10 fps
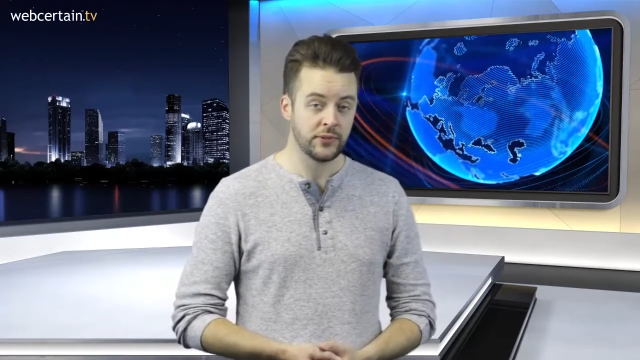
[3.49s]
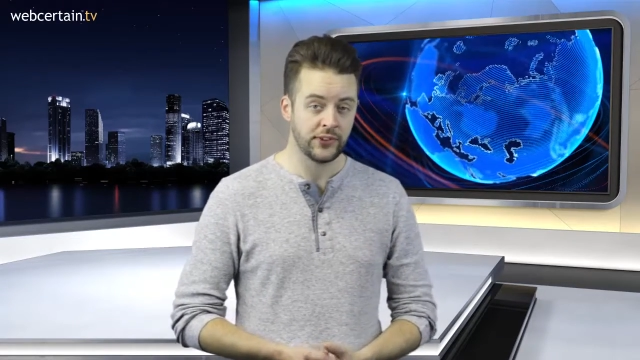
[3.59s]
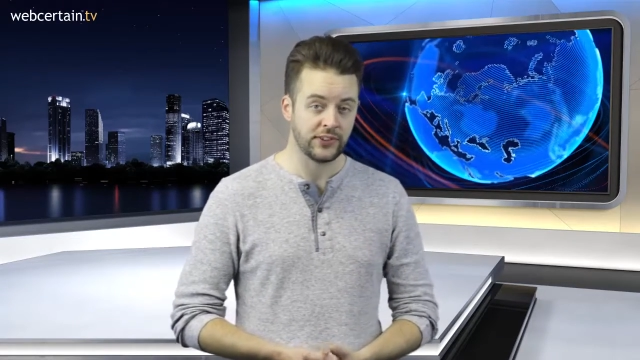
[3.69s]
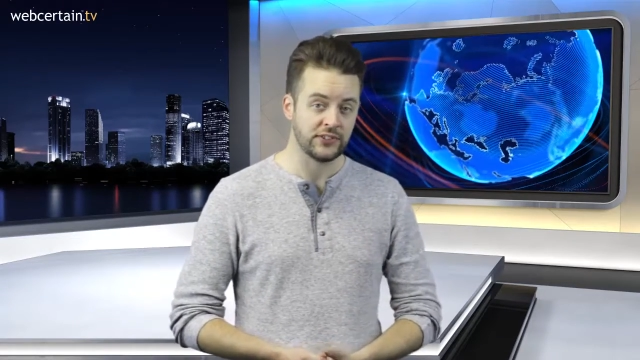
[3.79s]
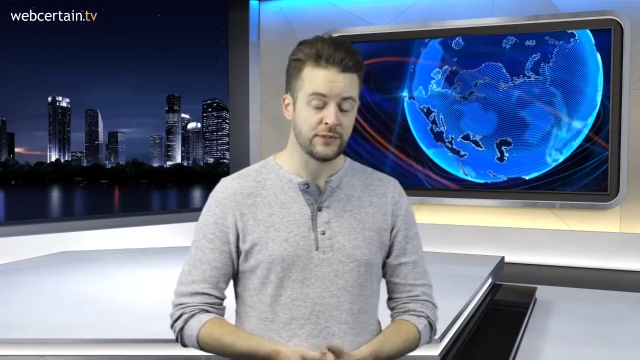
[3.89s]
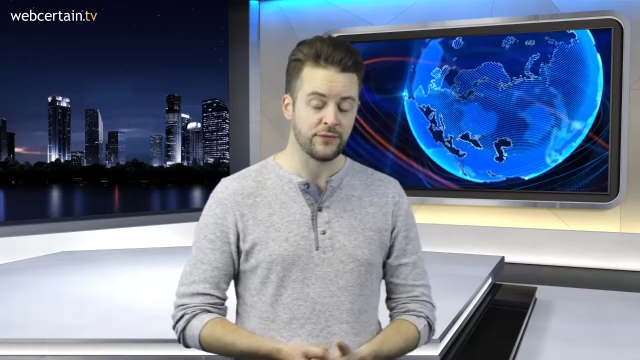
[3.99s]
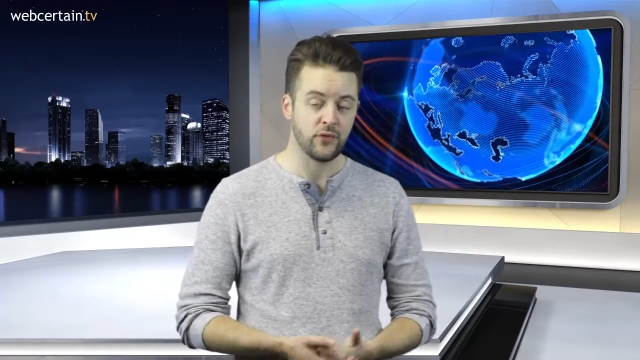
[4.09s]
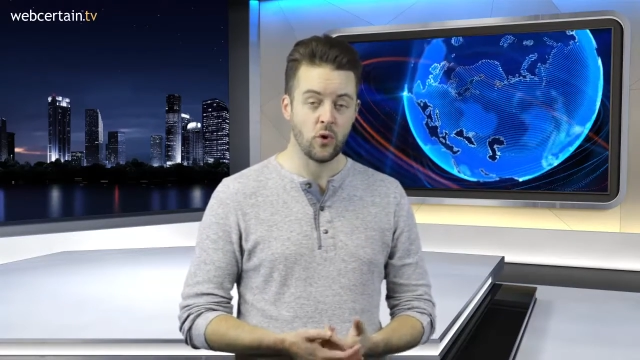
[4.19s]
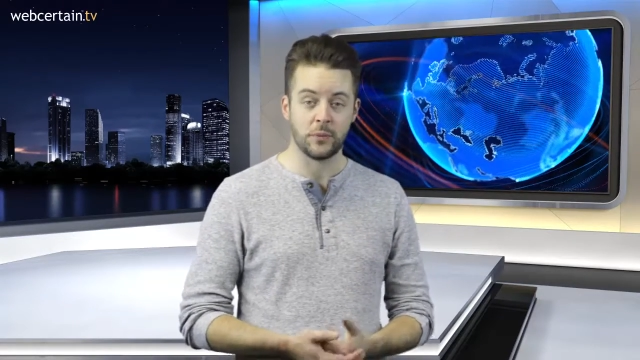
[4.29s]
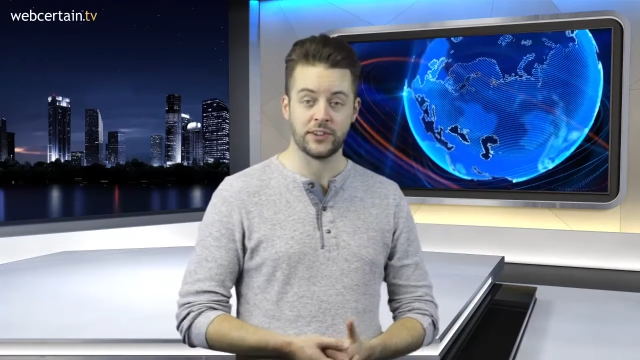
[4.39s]

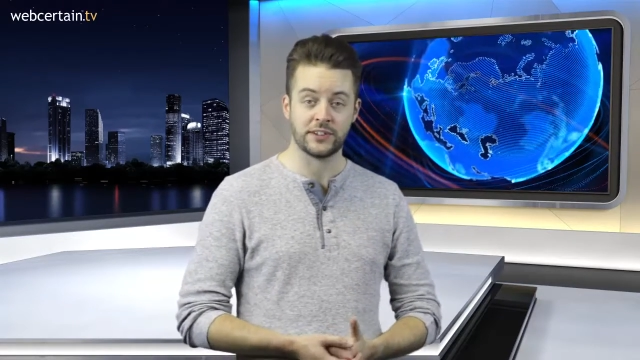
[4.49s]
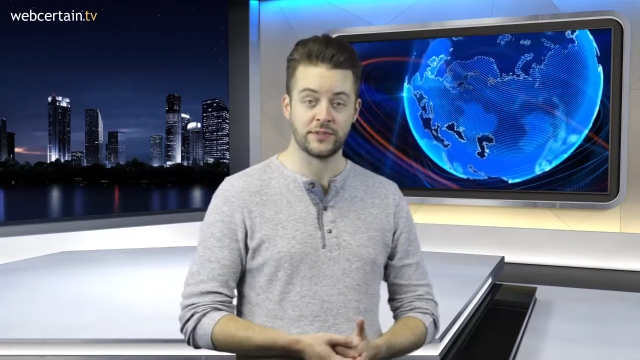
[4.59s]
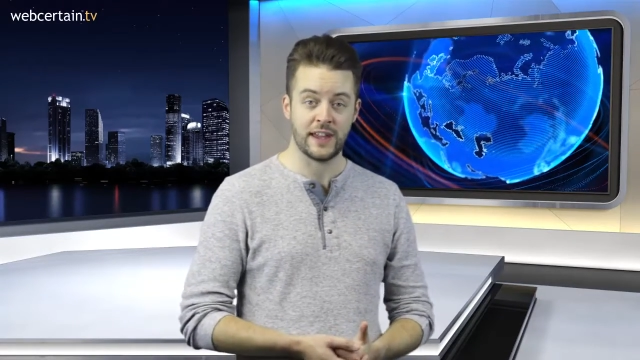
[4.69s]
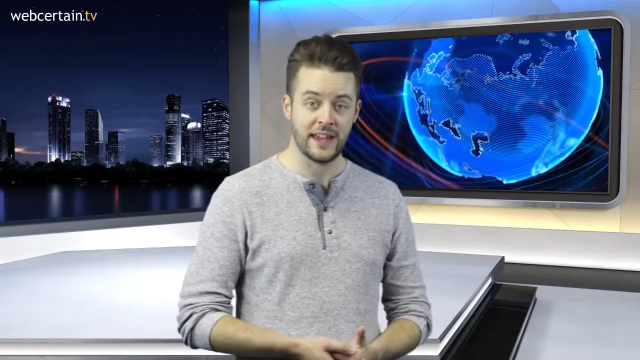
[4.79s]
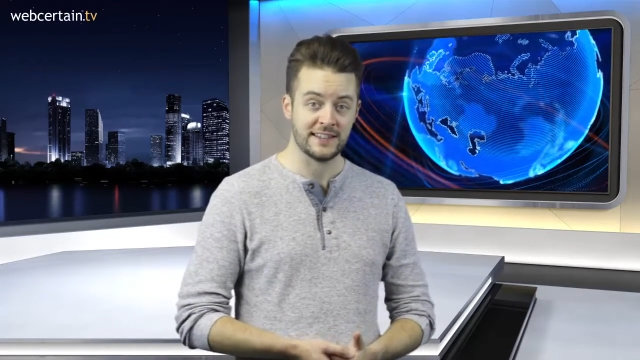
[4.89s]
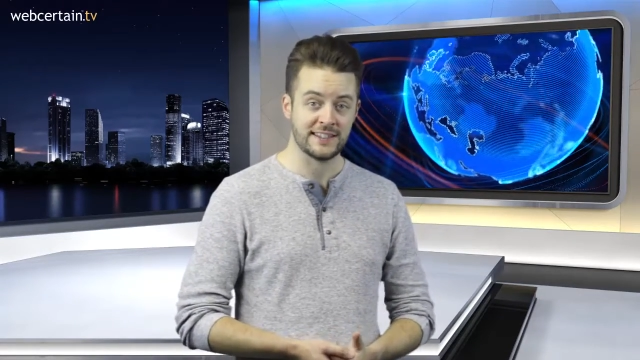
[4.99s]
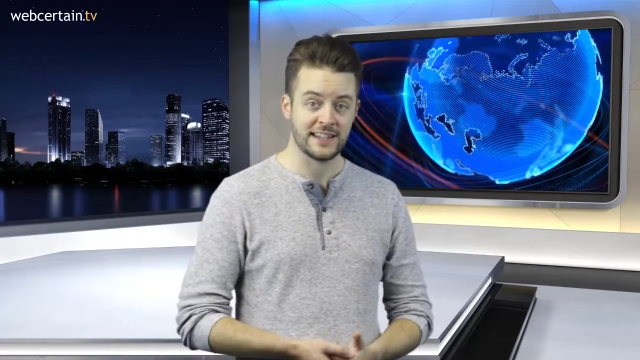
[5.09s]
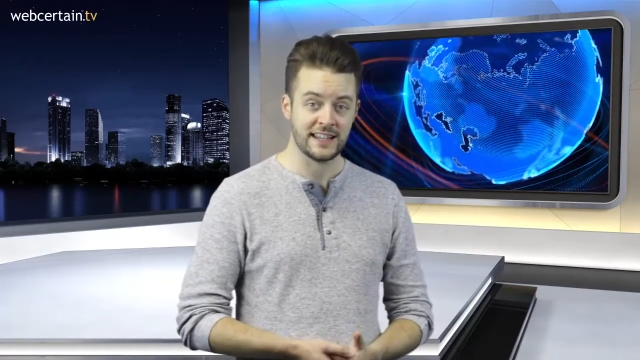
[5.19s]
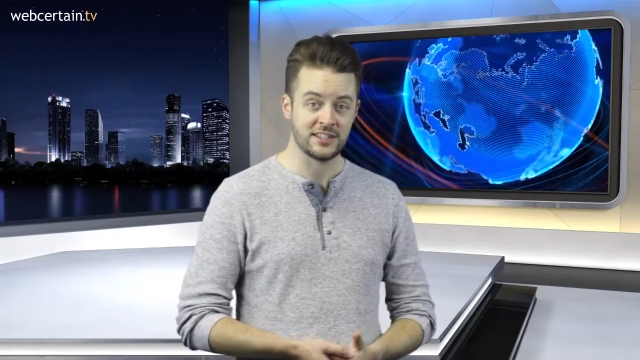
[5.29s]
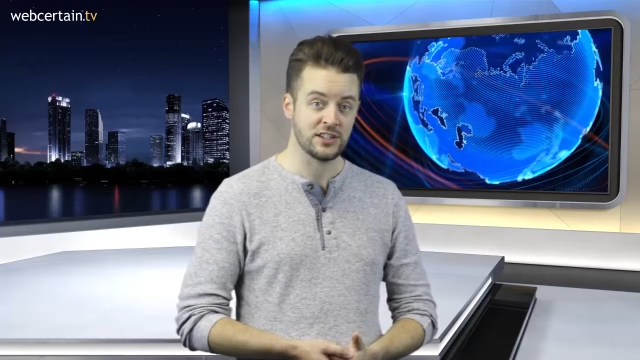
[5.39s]
64% of
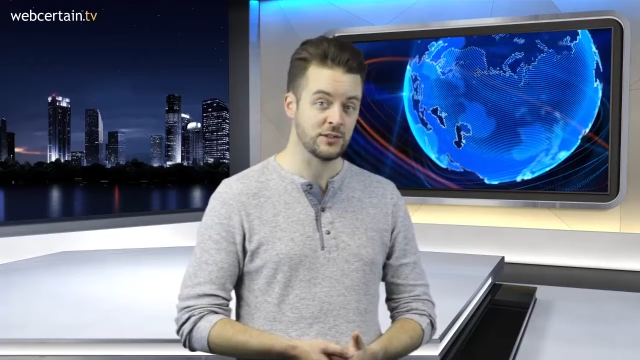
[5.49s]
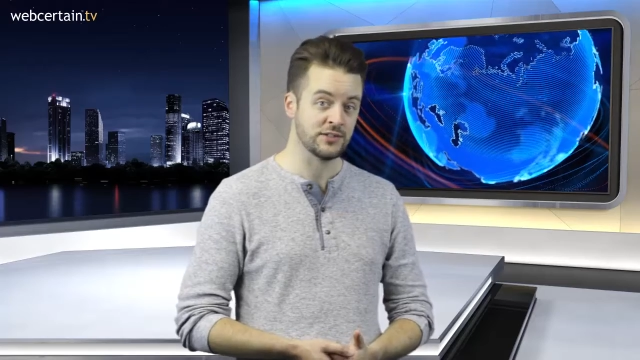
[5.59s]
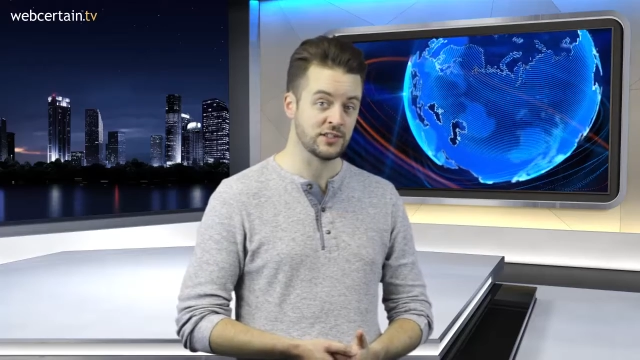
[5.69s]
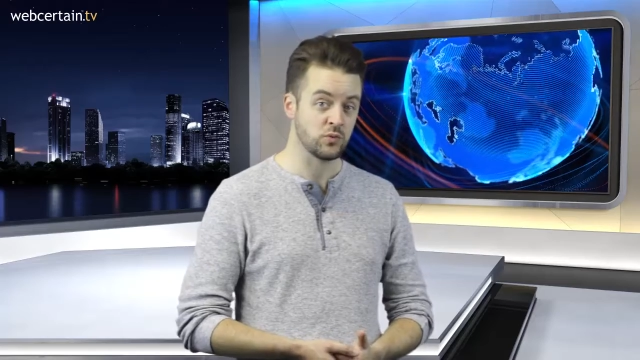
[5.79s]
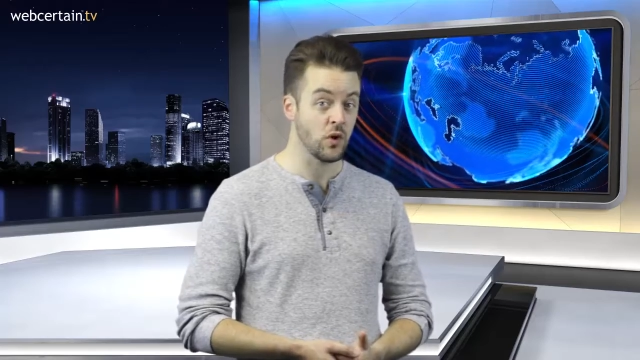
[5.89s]
internet users